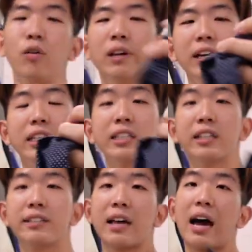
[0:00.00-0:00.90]
only
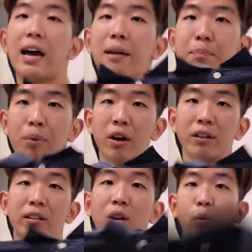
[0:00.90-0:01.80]
shirts I
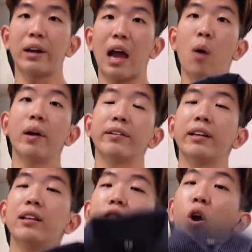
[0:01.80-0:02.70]
bought when I was
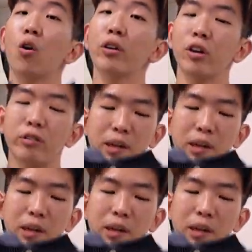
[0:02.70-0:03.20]
in Tokyo,